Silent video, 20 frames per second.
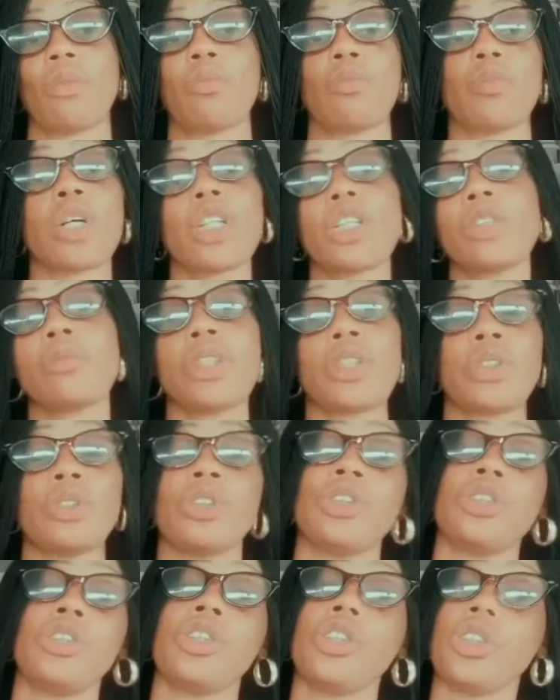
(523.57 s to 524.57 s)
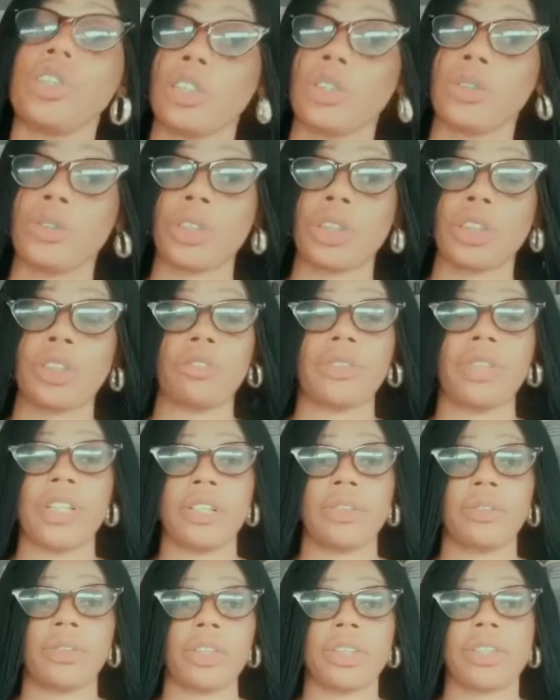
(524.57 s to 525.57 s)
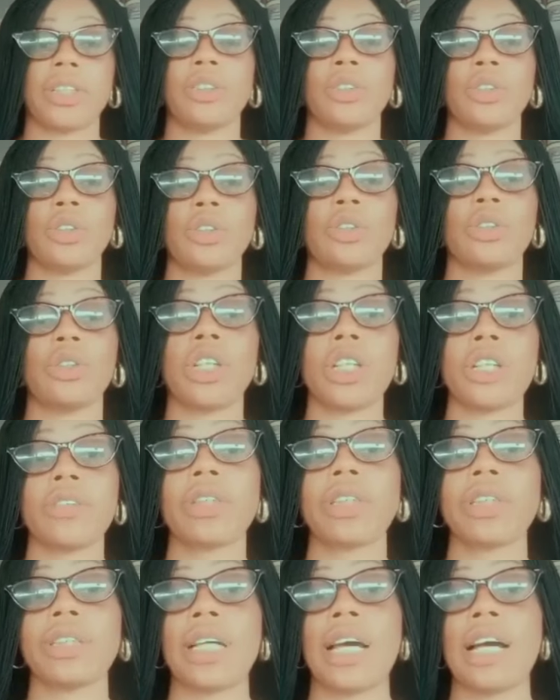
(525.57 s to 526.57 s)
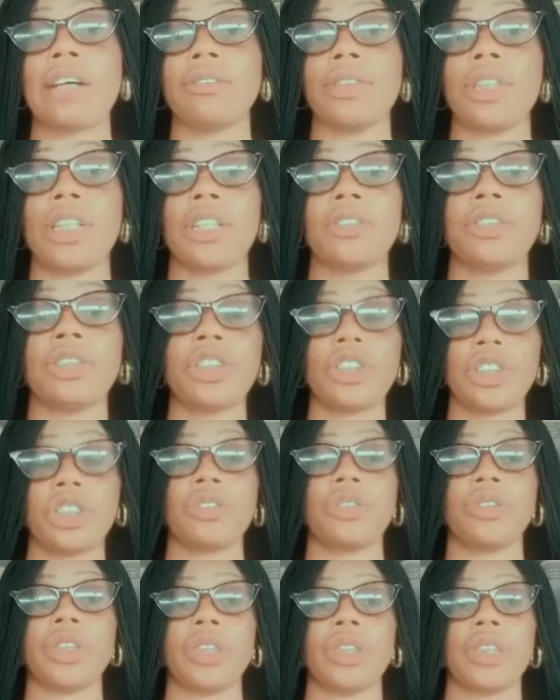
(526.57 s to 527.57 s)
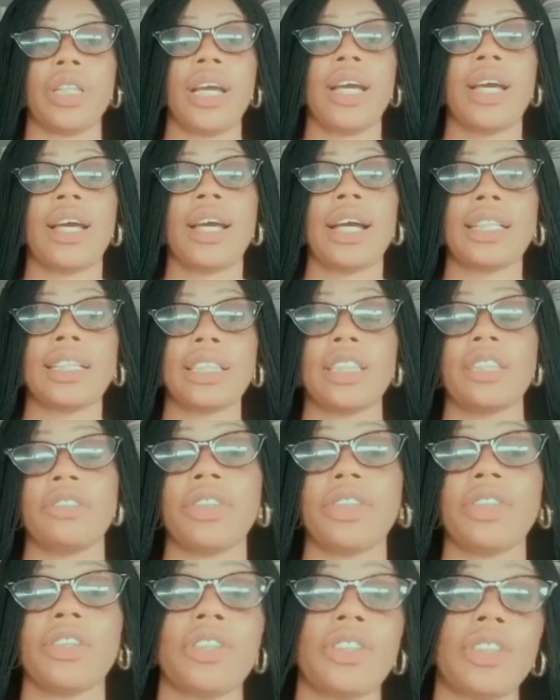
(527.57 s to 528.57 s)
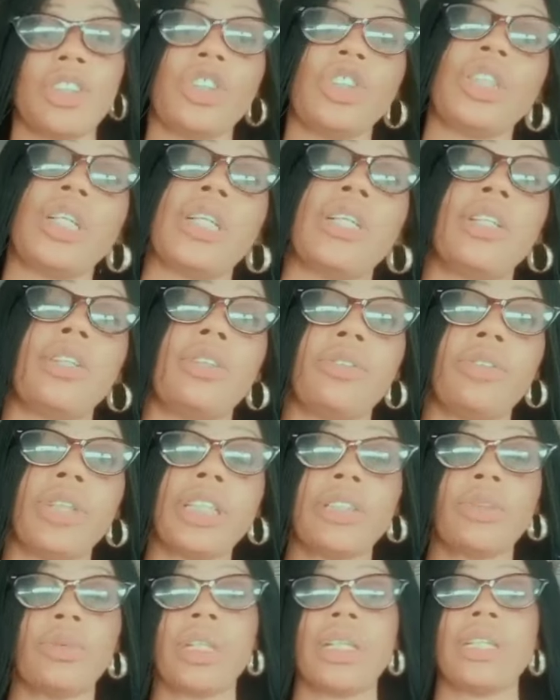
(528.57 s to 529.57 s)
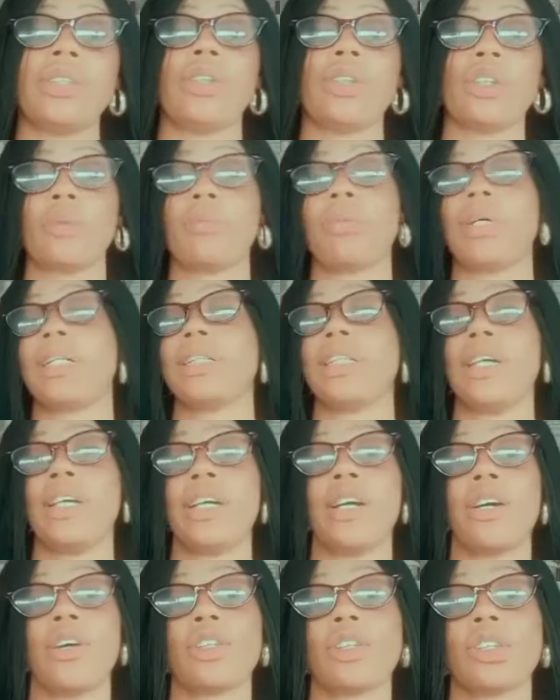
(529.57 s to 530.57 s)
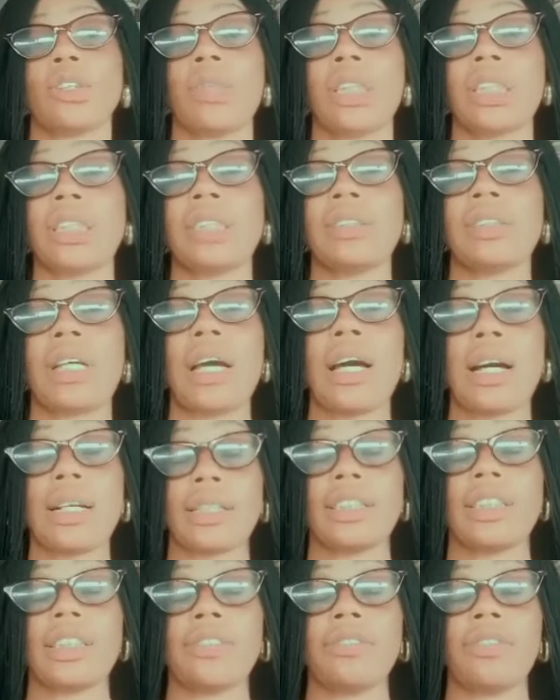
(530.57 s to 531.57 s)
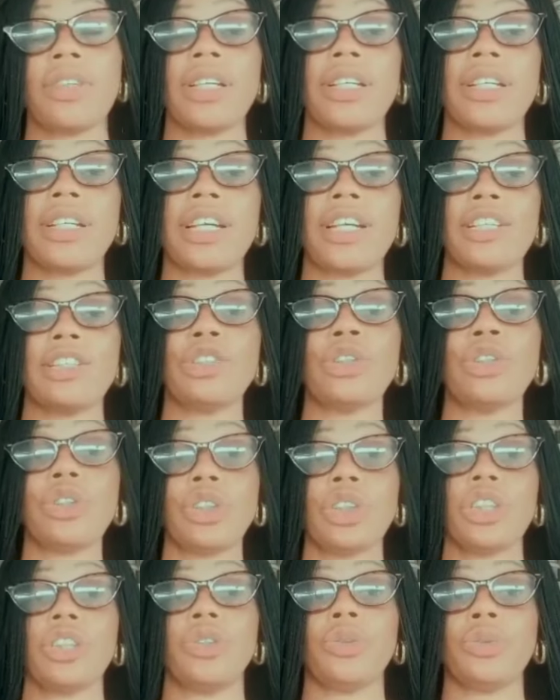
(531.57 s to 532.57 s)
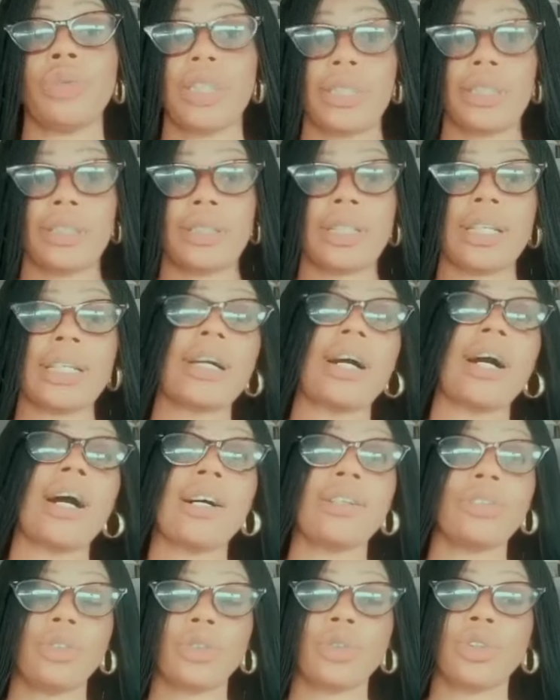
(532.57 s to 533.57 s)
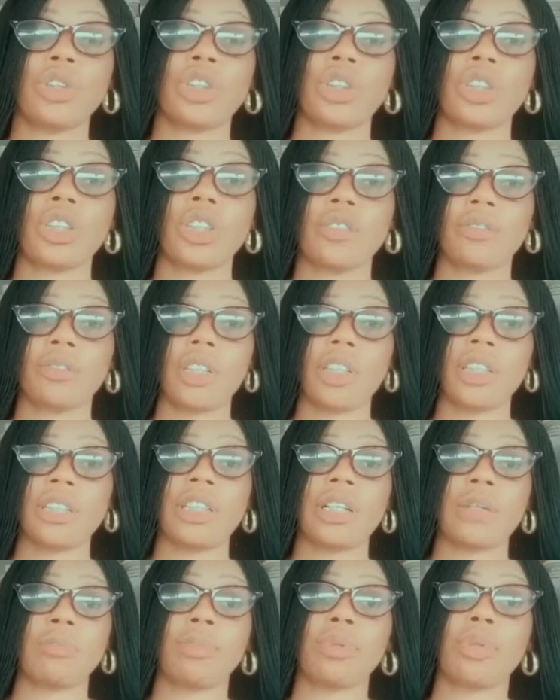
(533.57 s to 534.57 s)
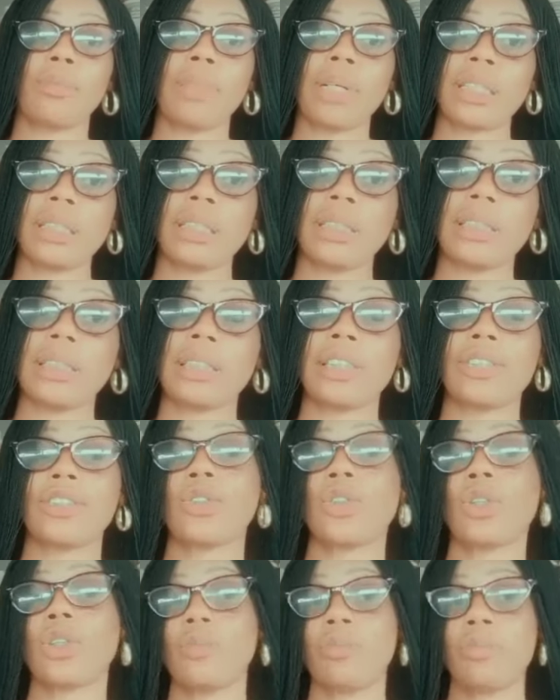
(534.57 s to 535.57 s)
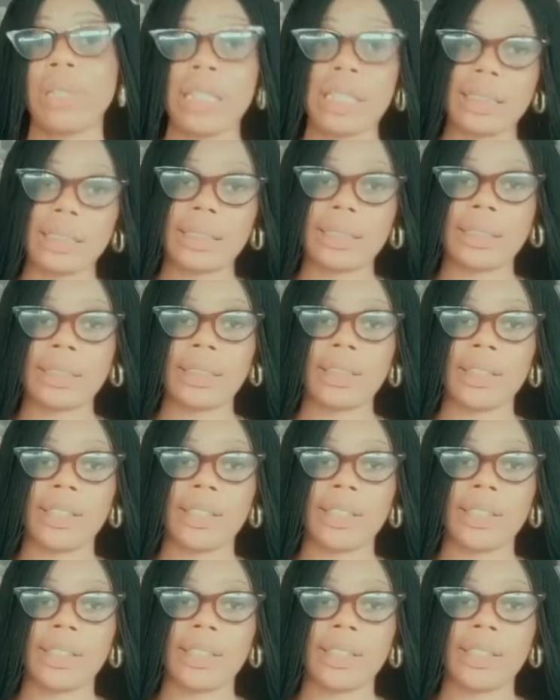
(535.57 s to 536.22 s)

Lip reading: But you must know the usage rate of that ingredient. I told you, ingredients have their usage rate. I did a video on this channel already where I talked about cosmetic active and their usage rates and how to dissolve them, their properties and solubility.